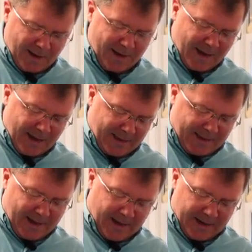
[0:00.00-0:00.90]
You get
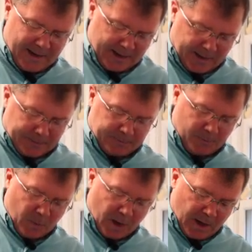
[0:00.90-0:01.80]
the idea.
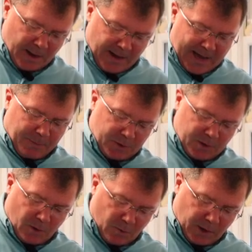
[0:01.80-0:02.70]
Apples
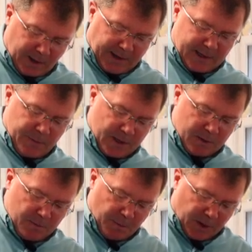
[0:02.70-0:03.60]
don't really like to be
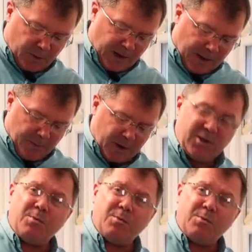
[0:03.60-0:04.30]
muddled that much.